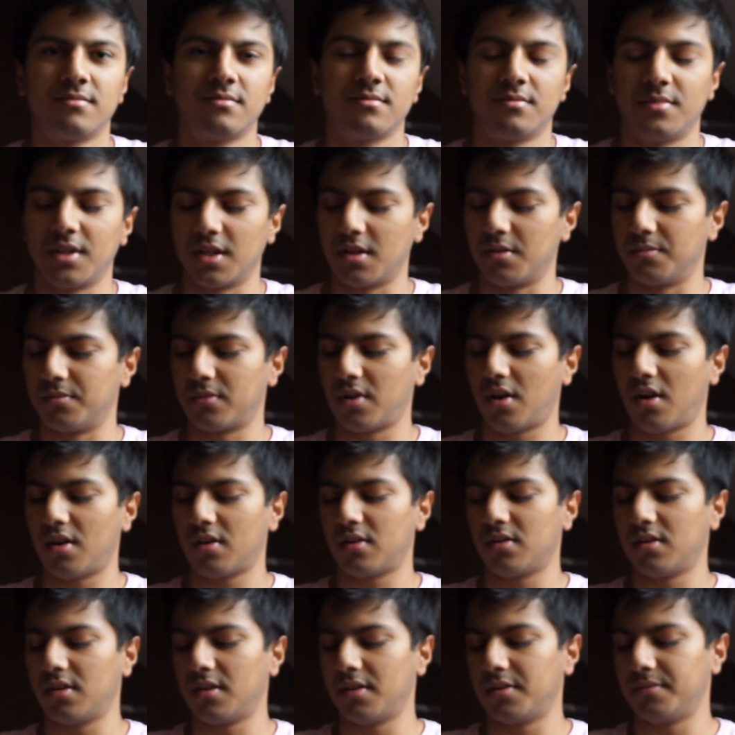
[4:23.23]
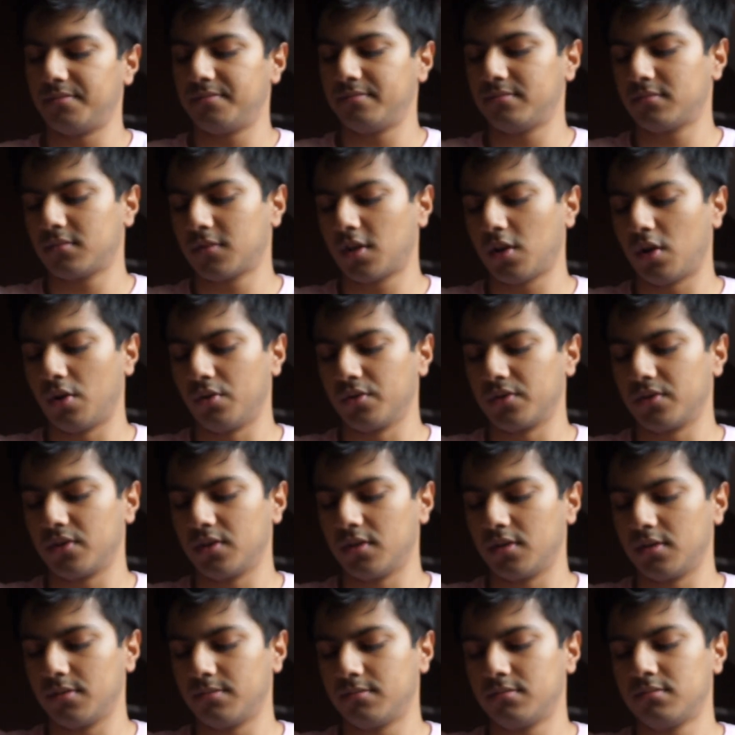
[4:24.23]
become darker and
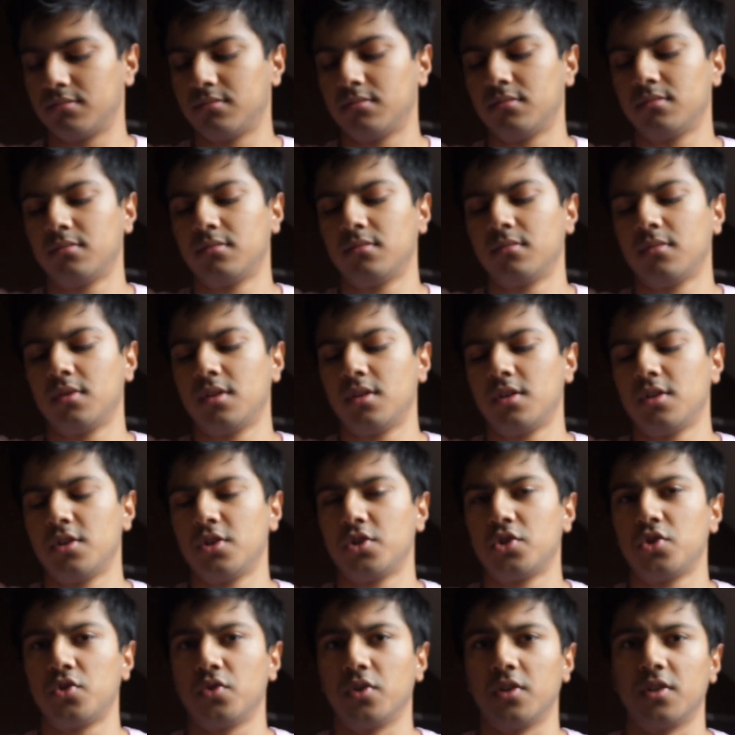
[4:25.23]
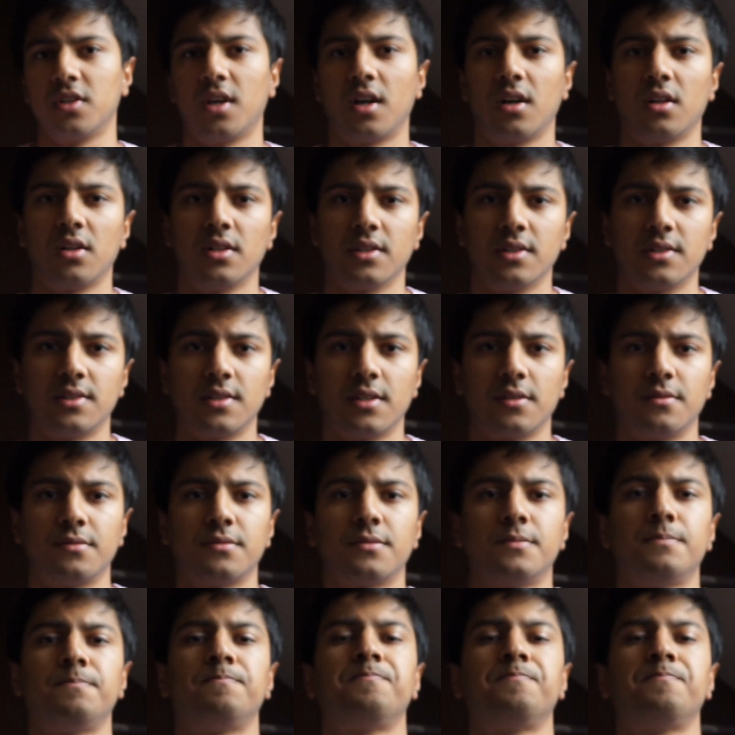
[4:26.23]
closer to the dial itself.